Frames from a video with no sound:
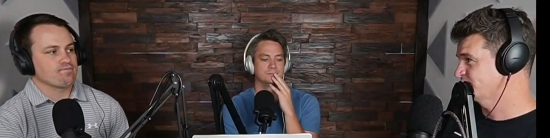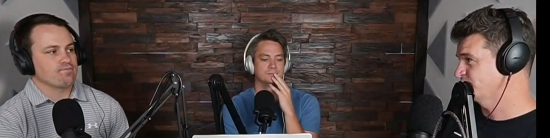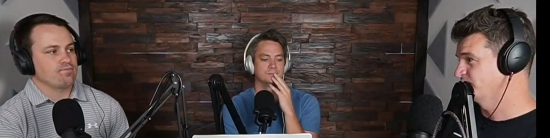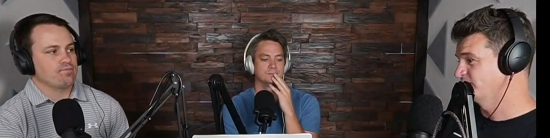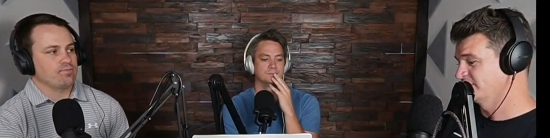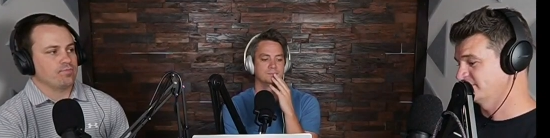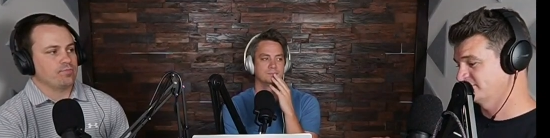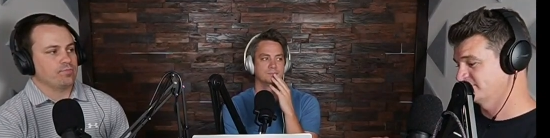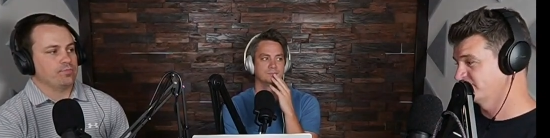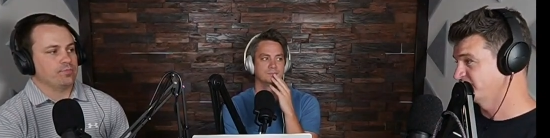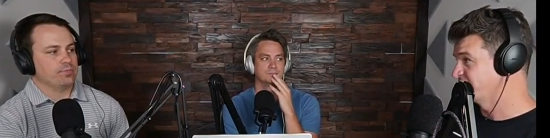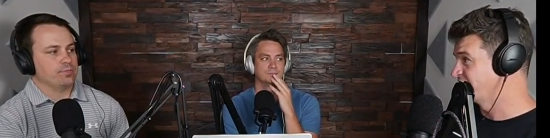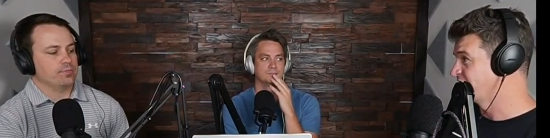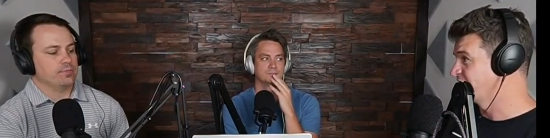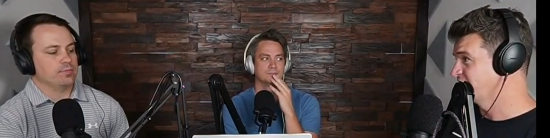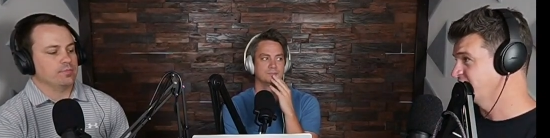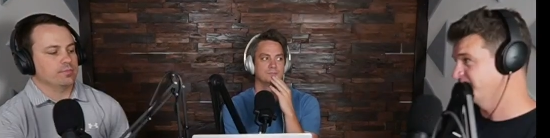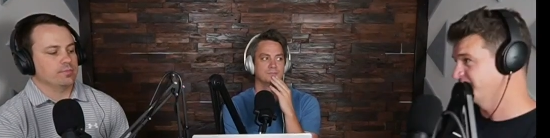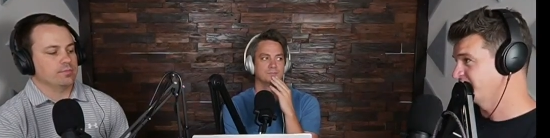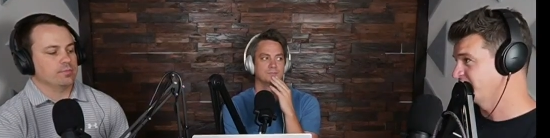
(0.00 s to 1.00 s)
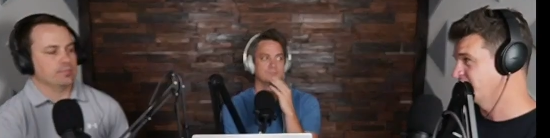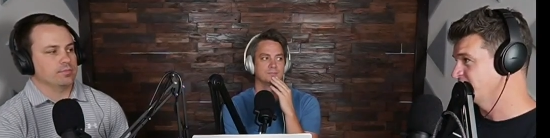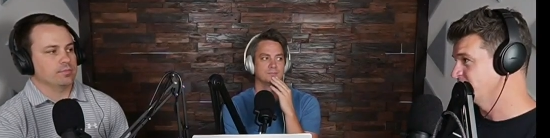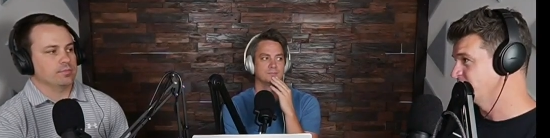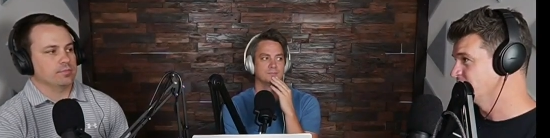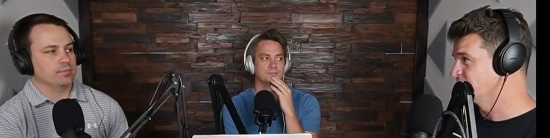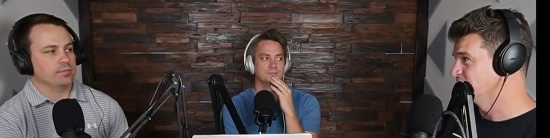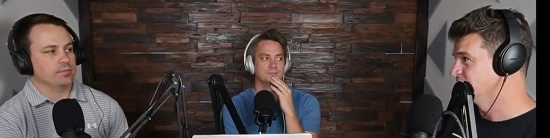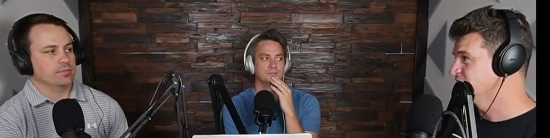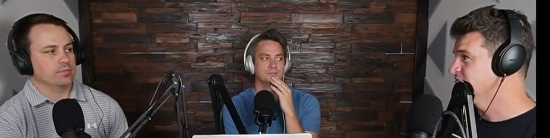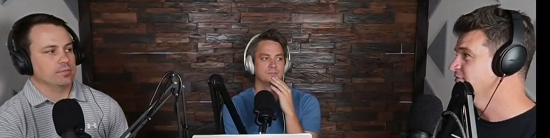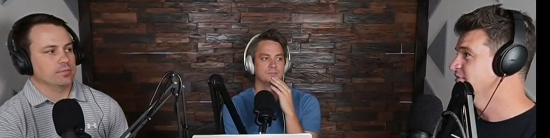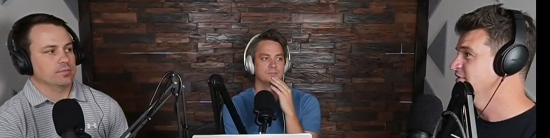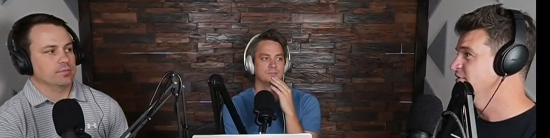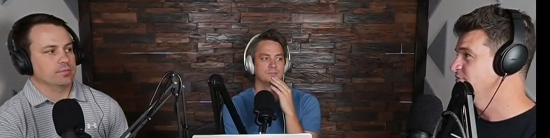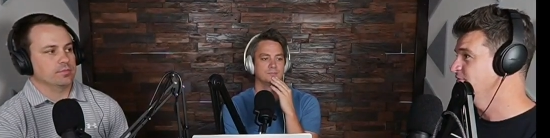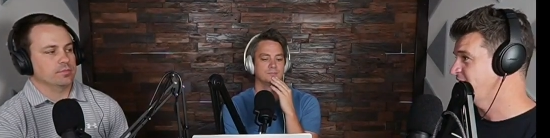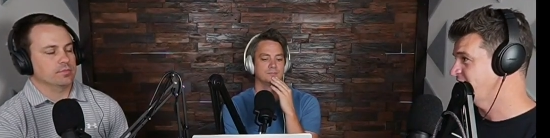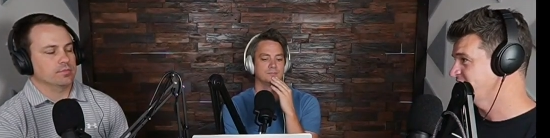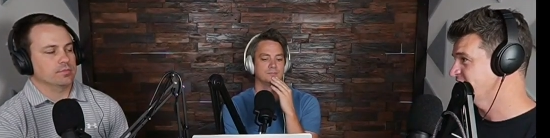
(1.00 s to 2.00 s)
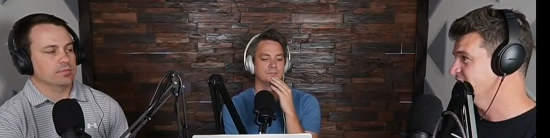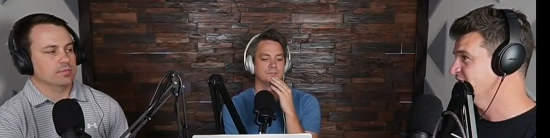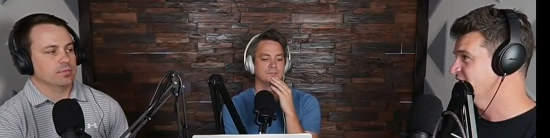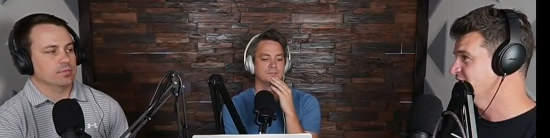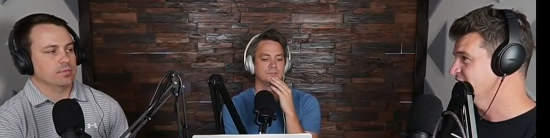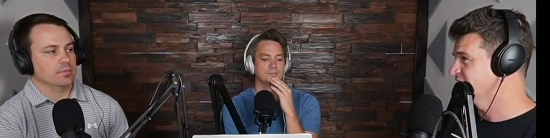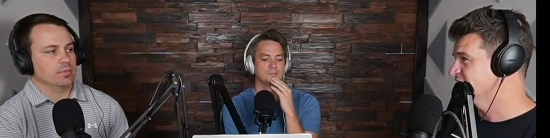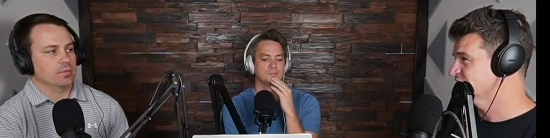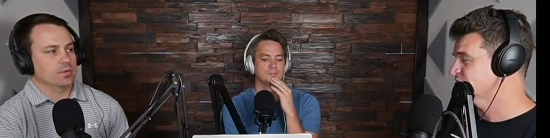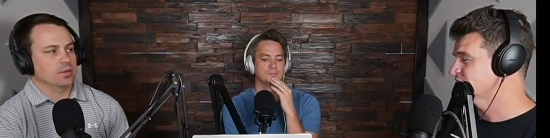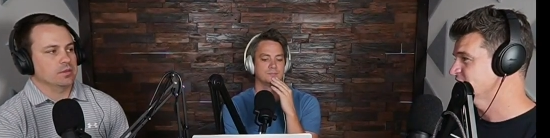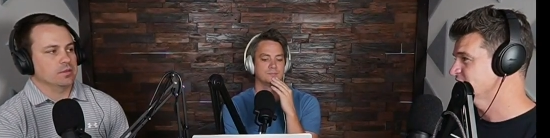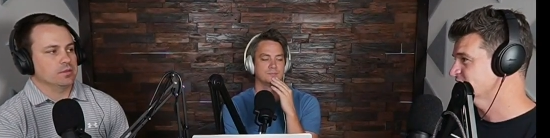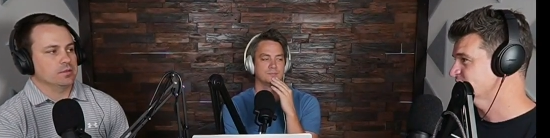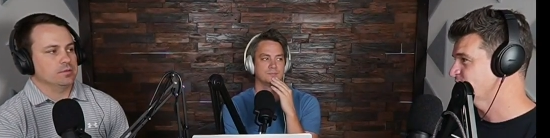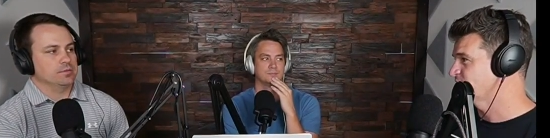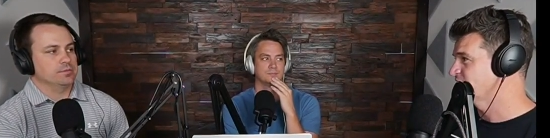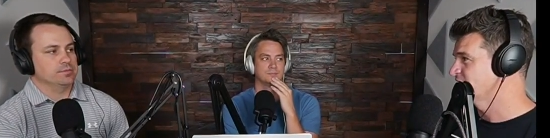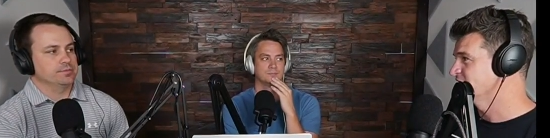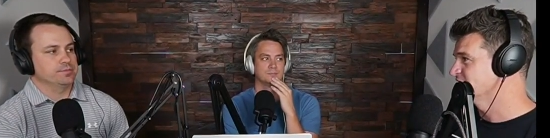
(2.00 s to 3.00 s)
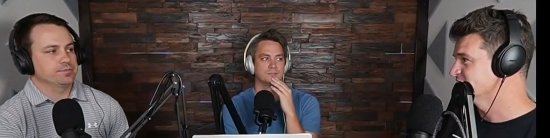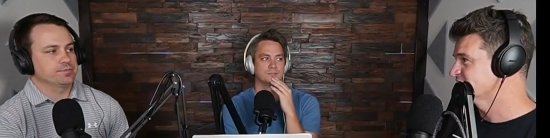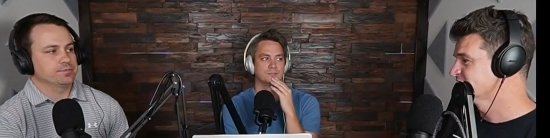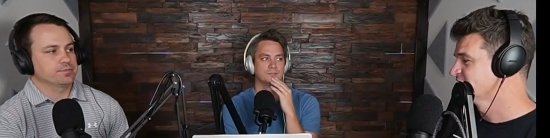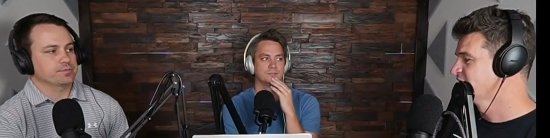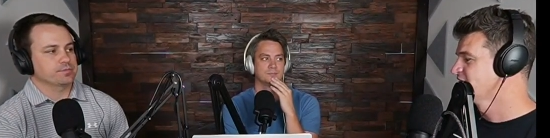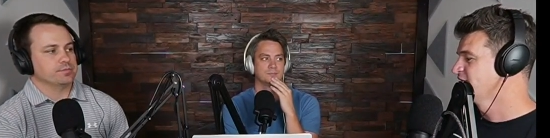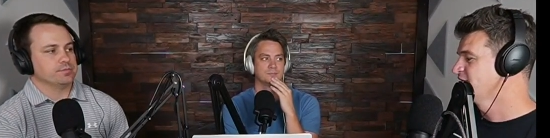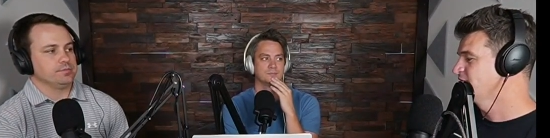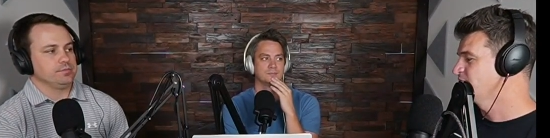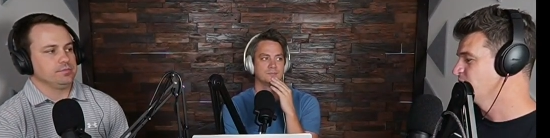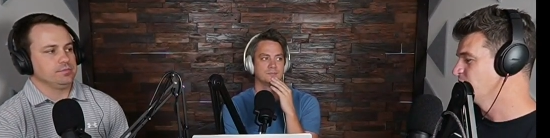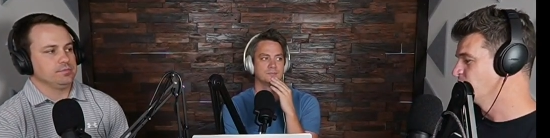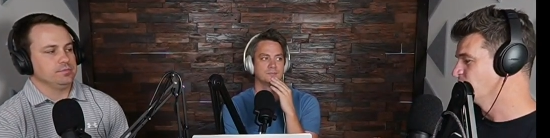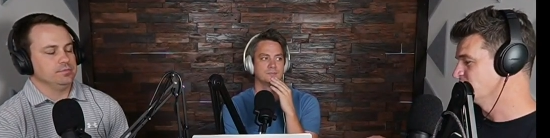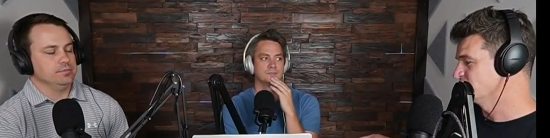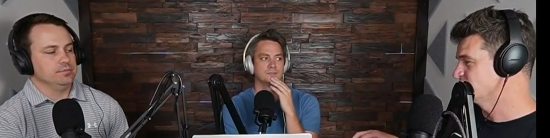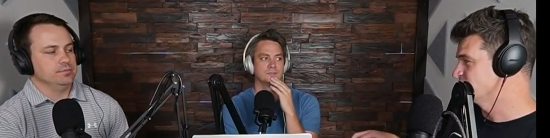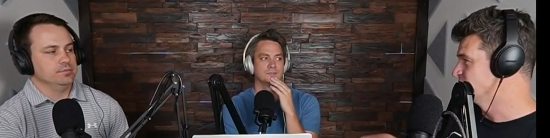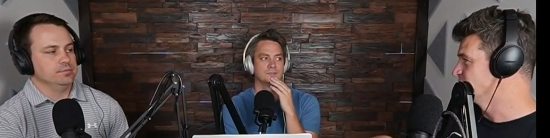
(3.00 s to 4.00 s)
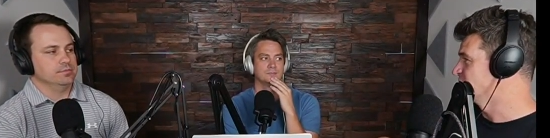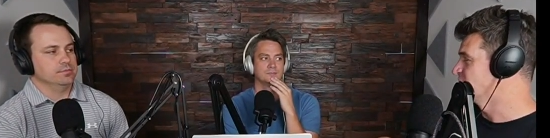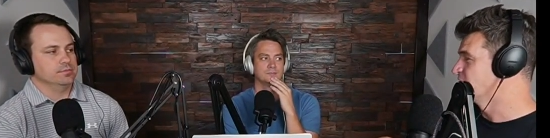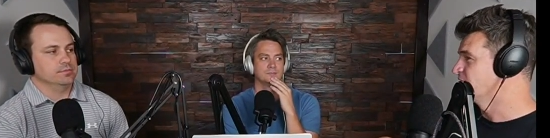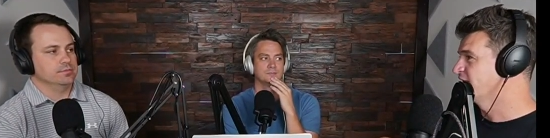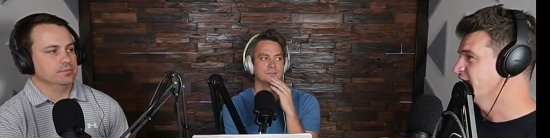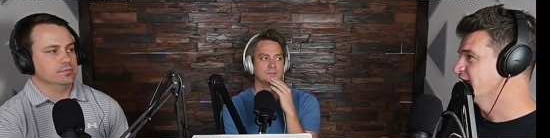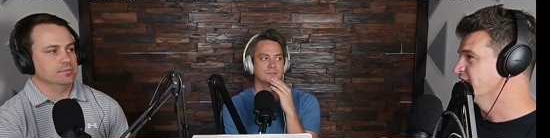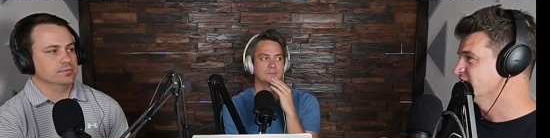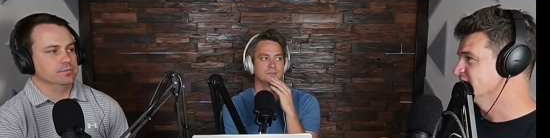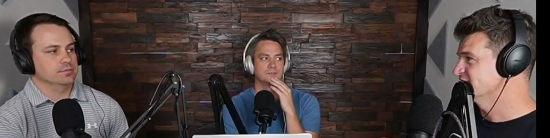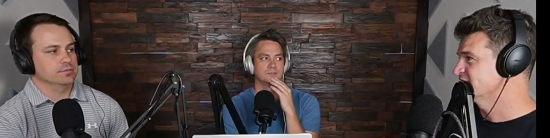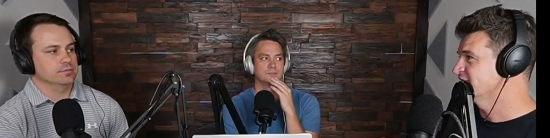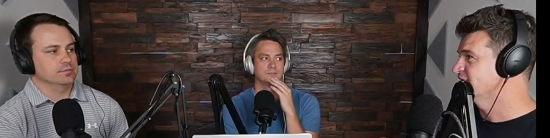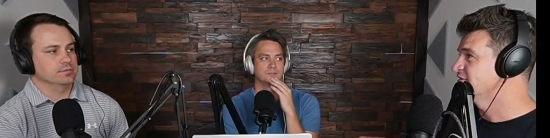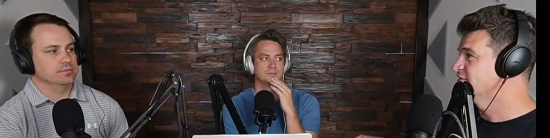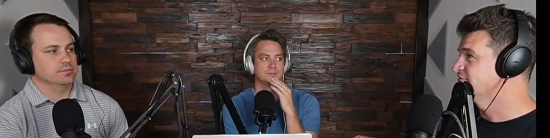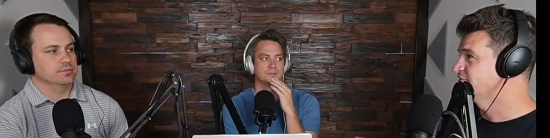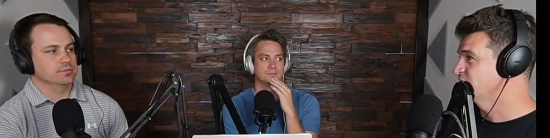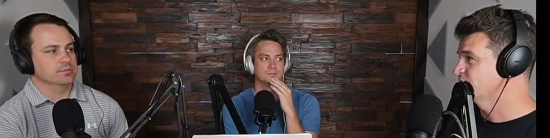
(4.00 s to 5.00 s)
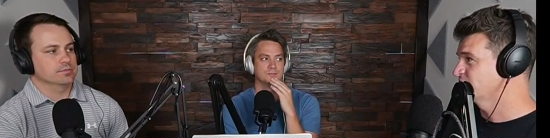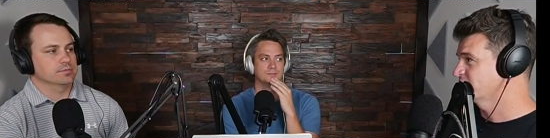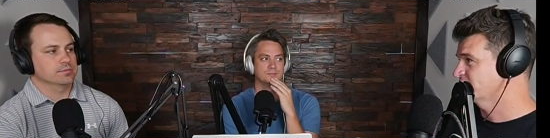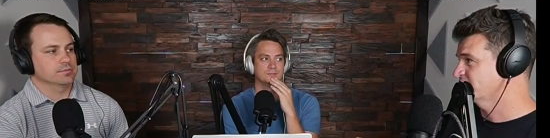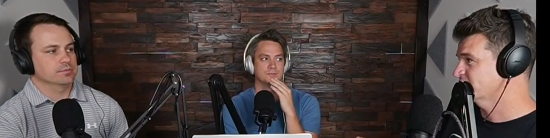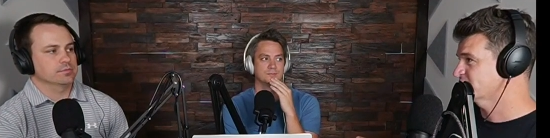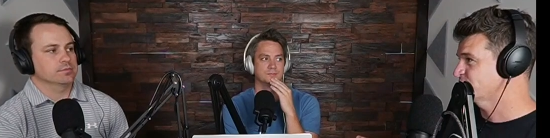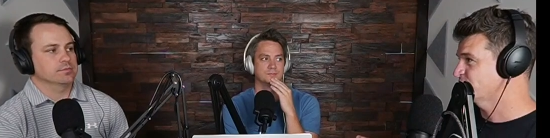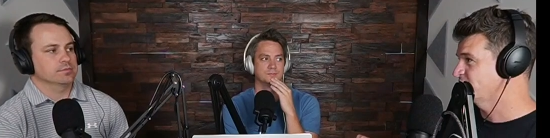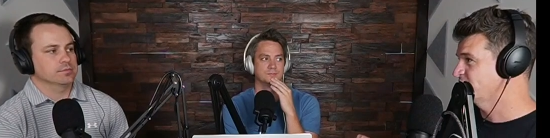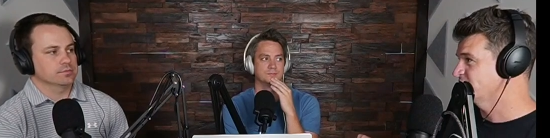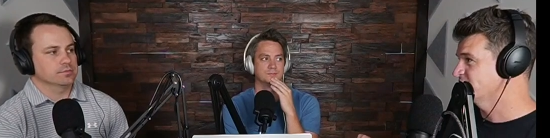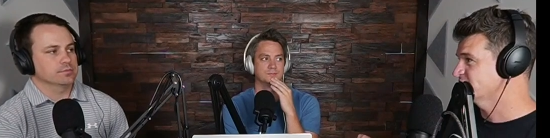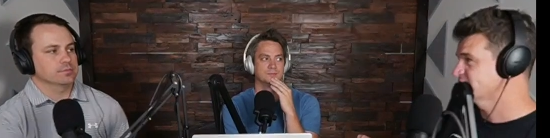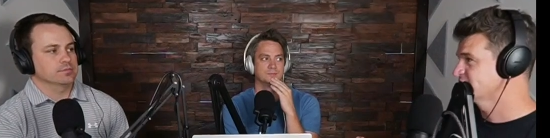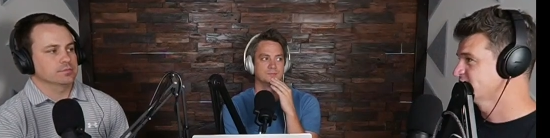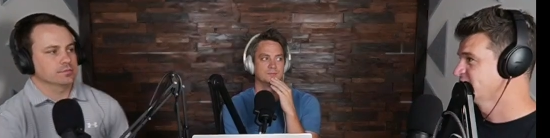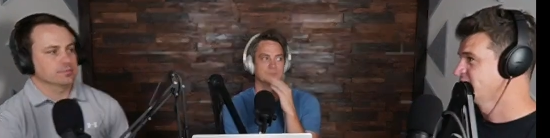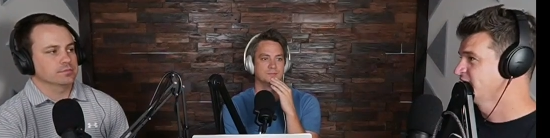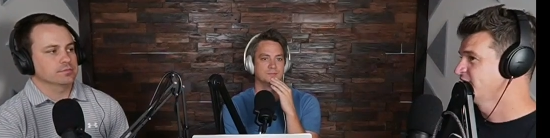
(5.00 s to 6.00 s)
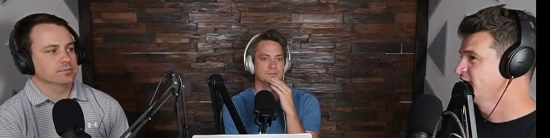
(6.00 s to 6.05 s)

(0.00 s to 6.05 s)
Speaker 1: That's very valuable that you have that industry experience, but what you don't have is the interviewing experience.